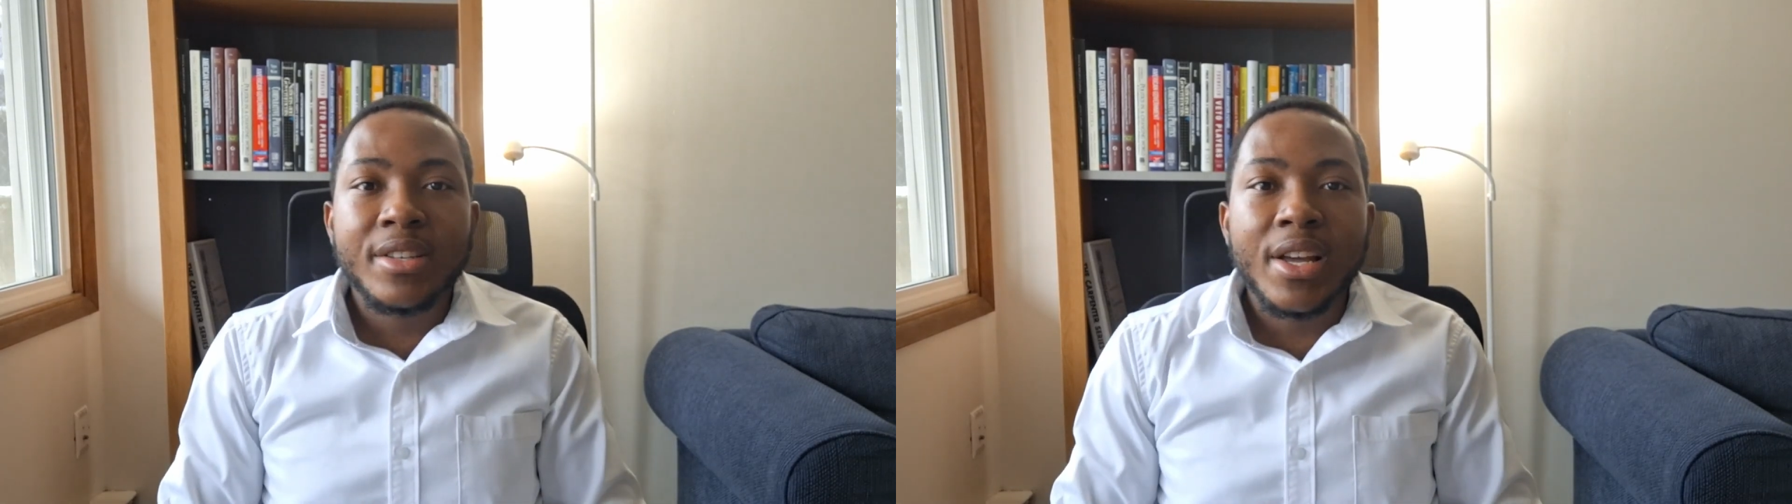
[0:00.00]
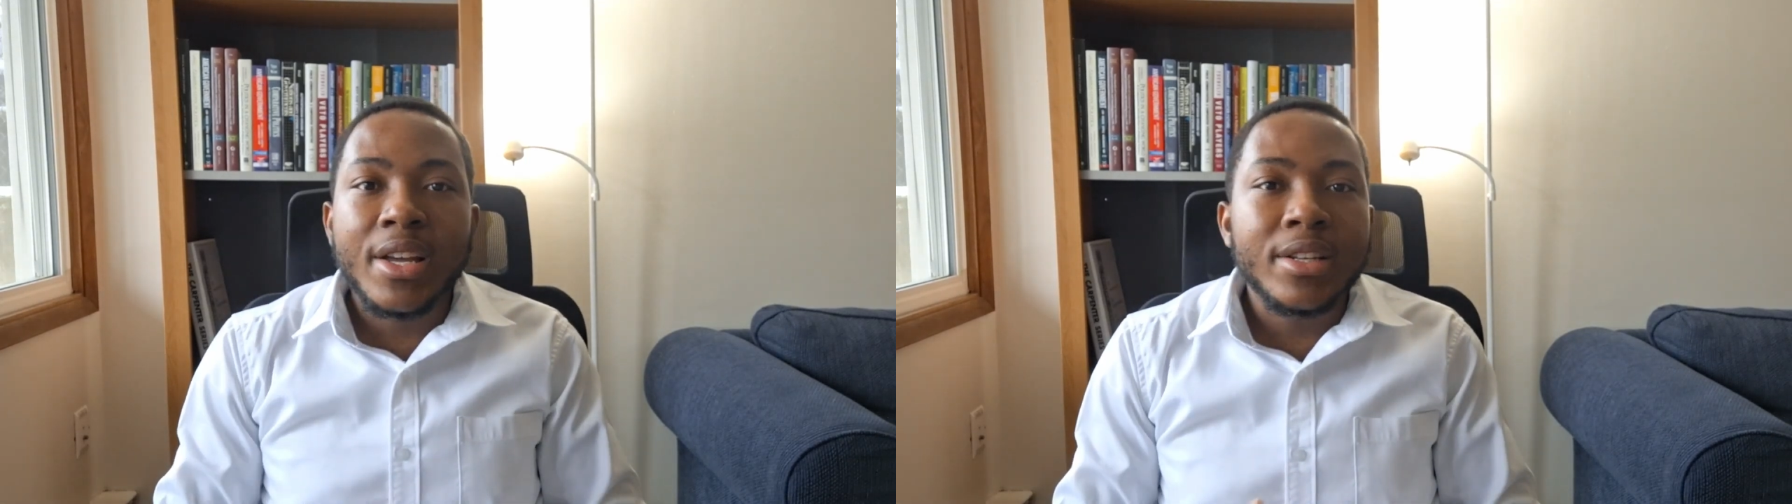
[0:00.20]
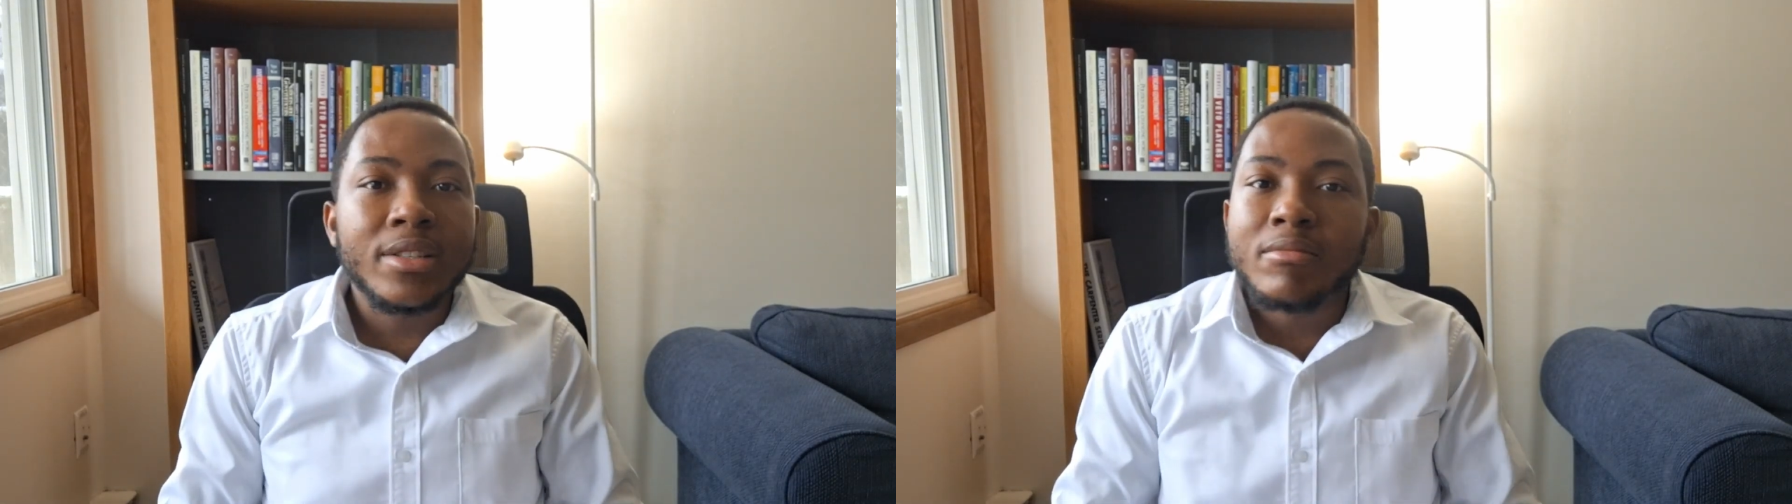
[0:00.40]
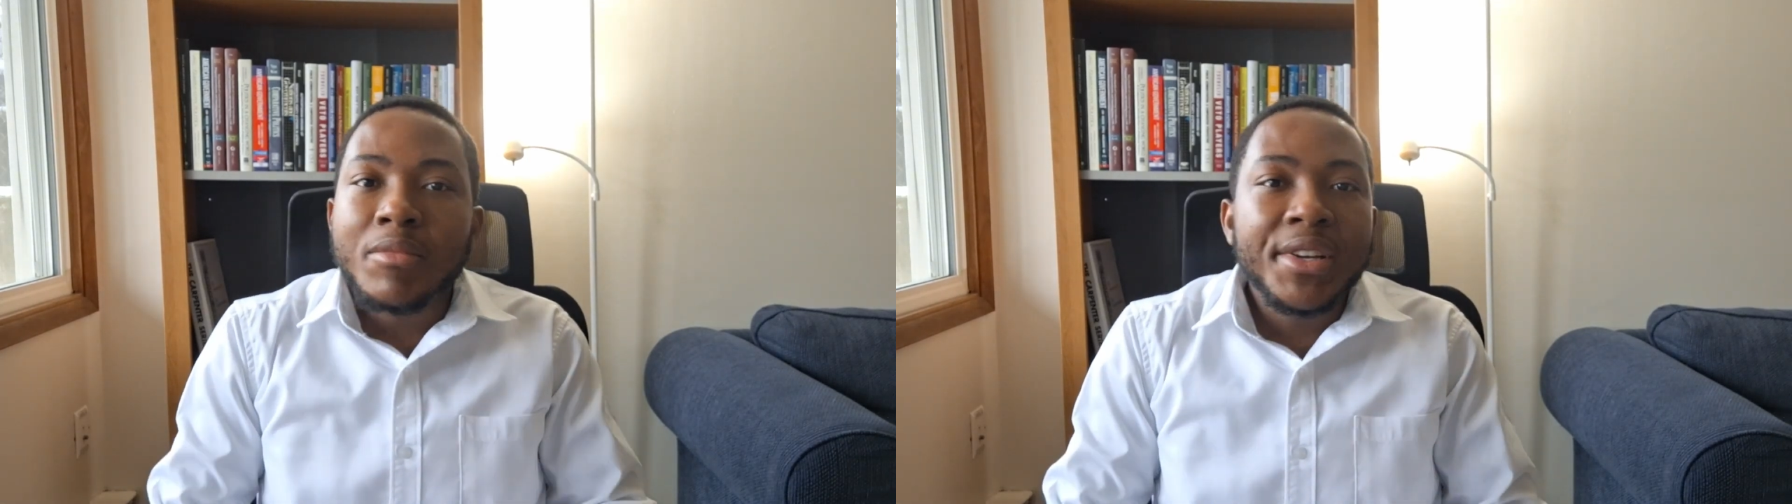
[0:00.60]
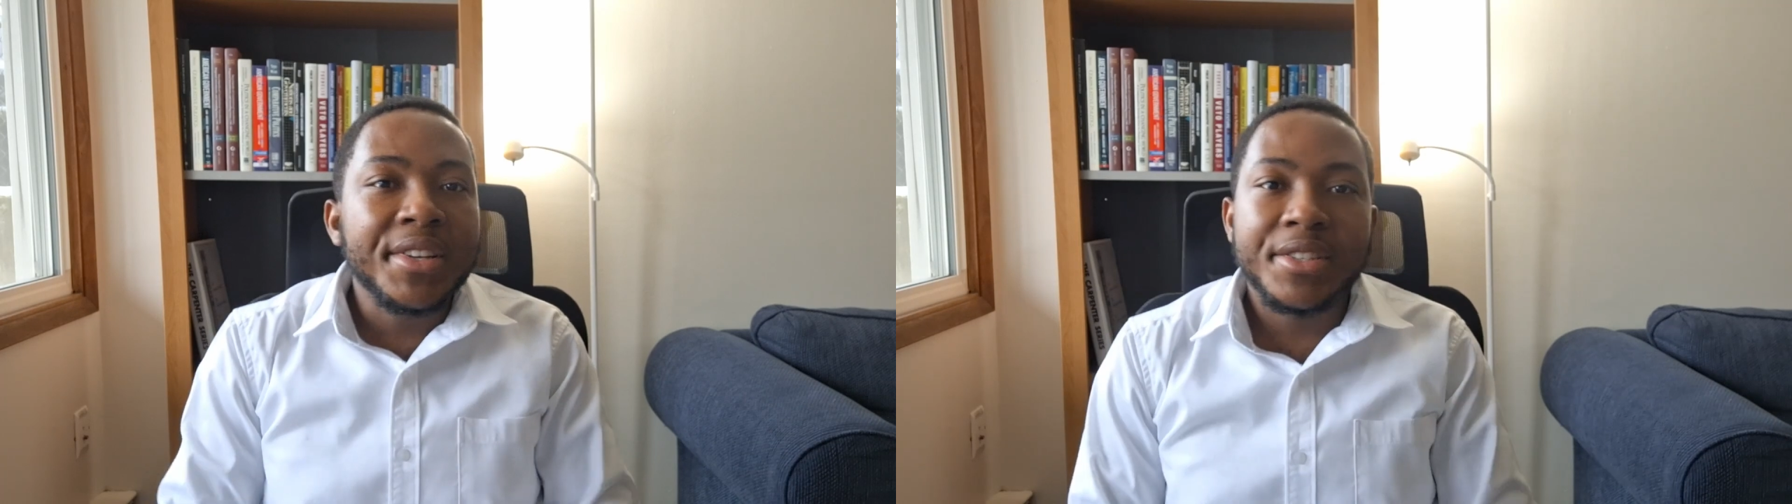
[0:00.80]
and
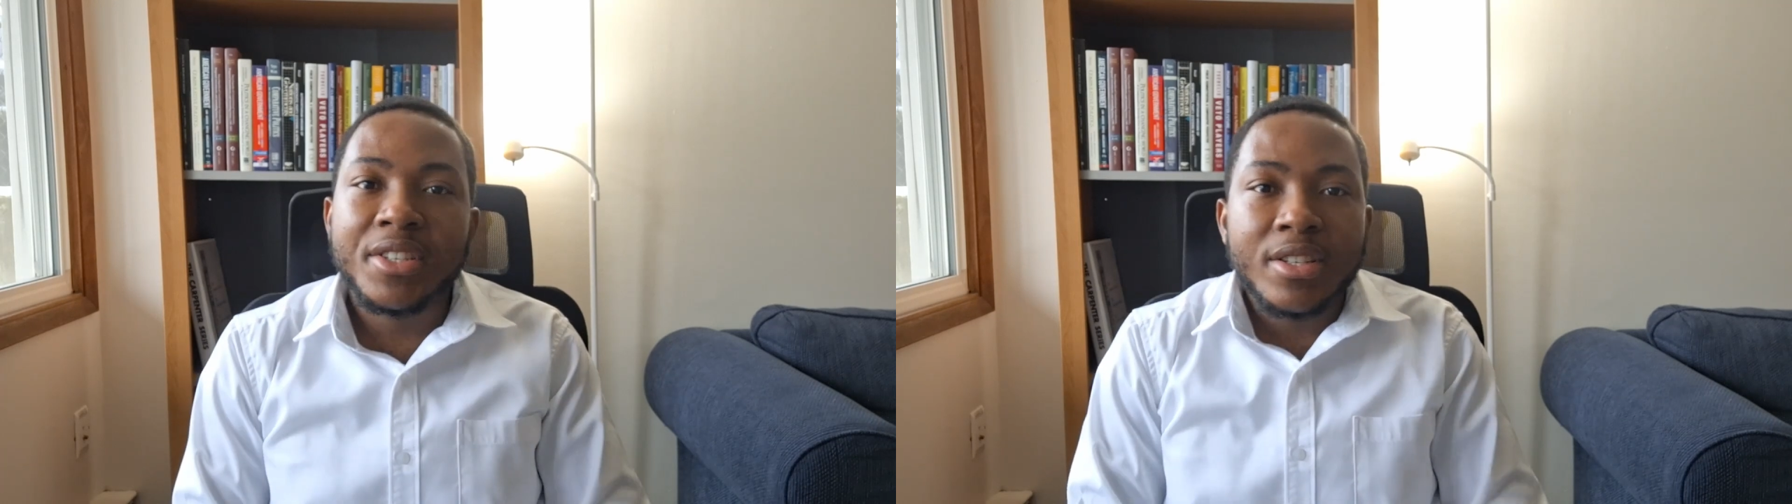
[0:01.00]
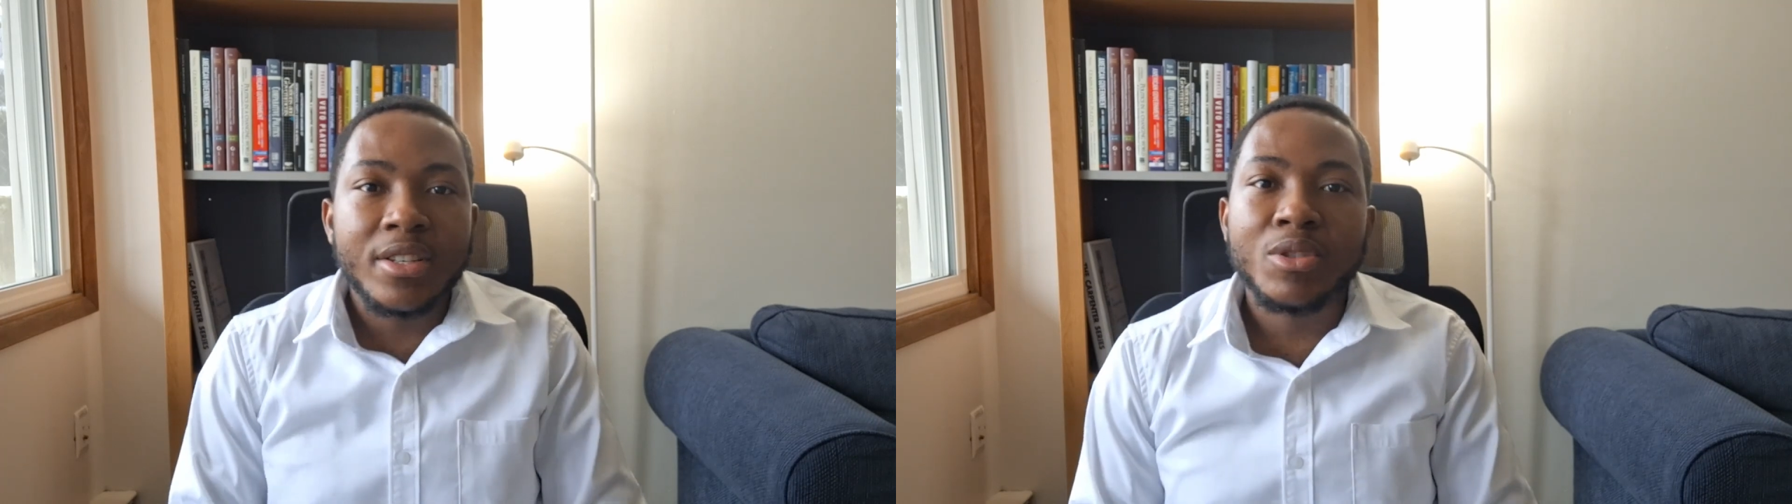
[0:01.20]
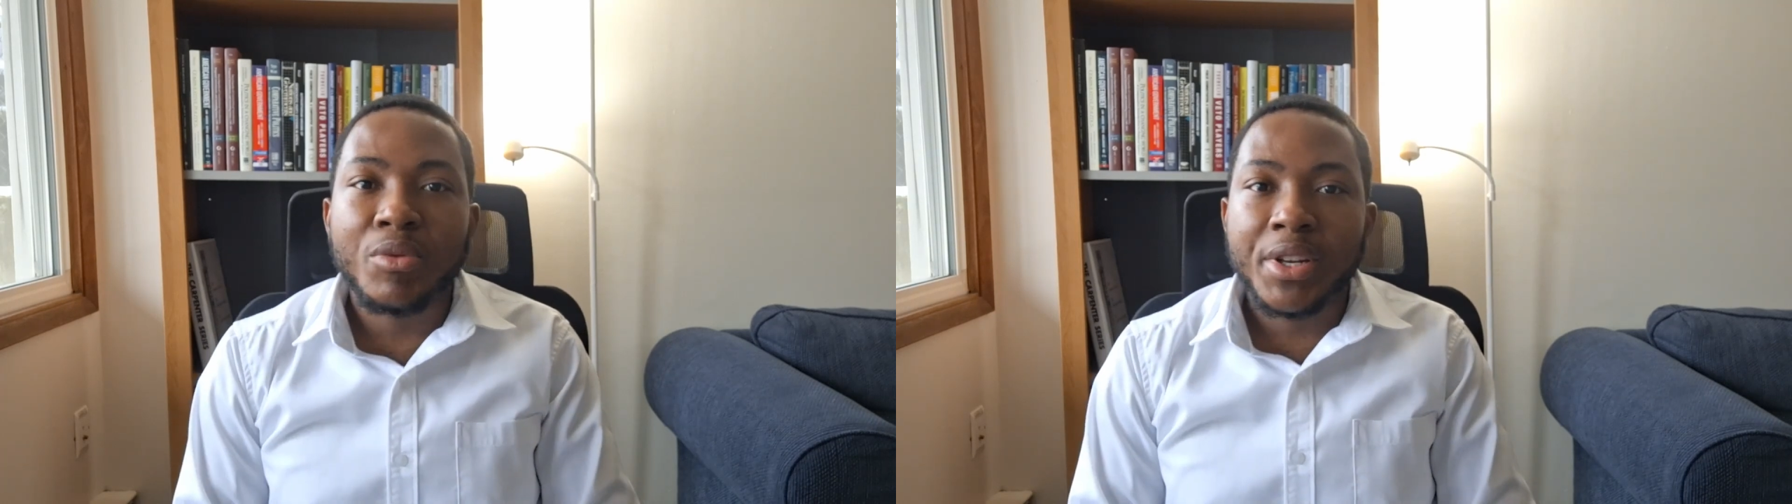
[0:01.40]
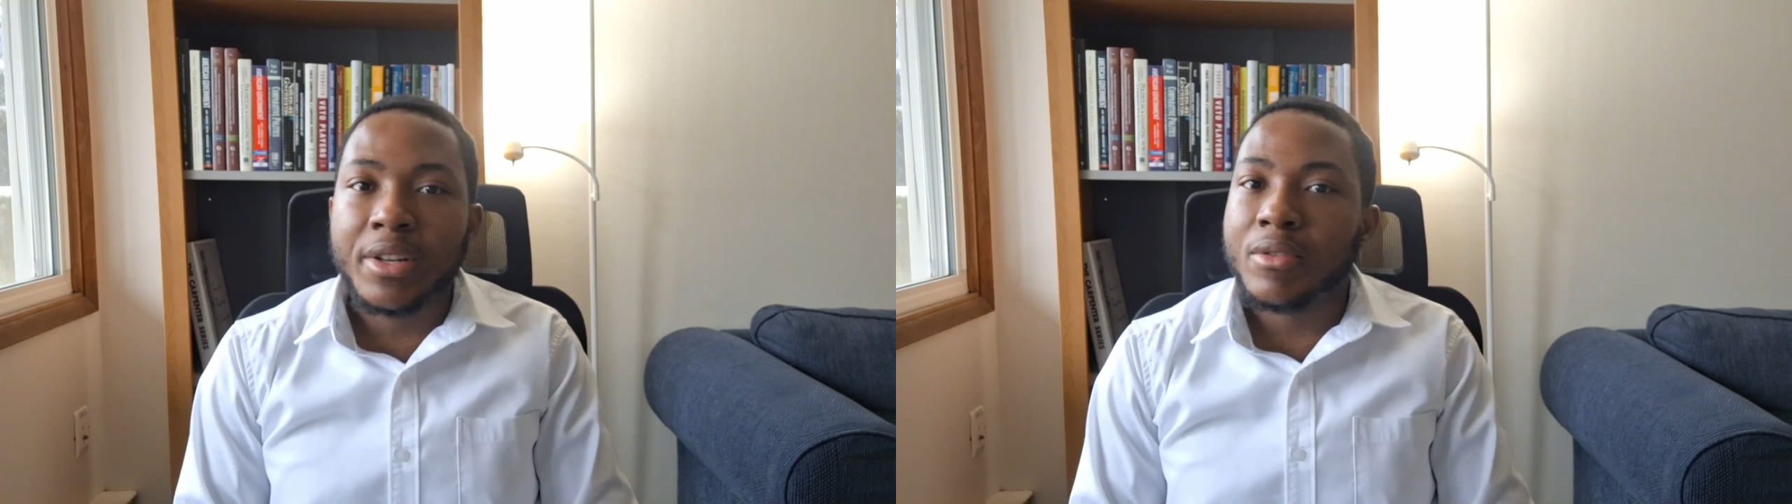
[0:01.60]
make decisions with it